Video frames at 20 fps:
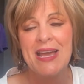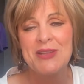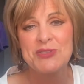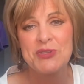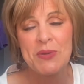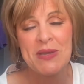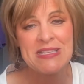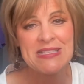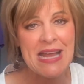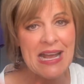And
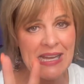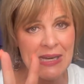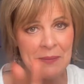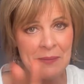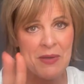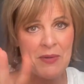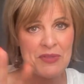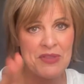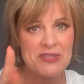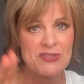so he's not going
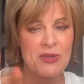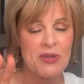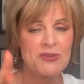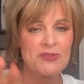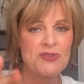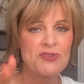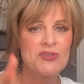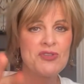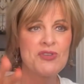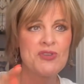to be with us
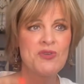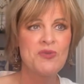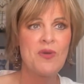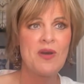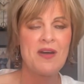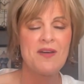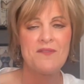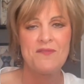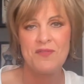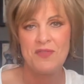on
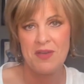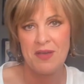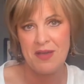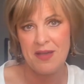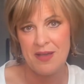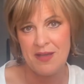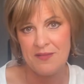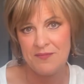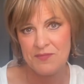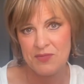2 of
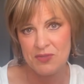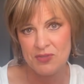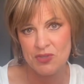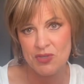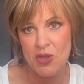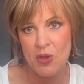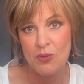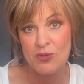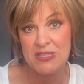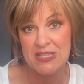the
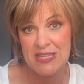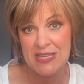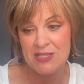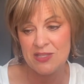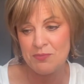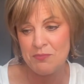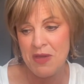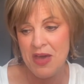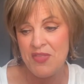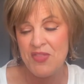shows
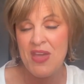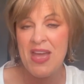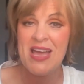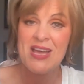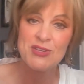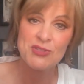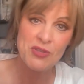this month.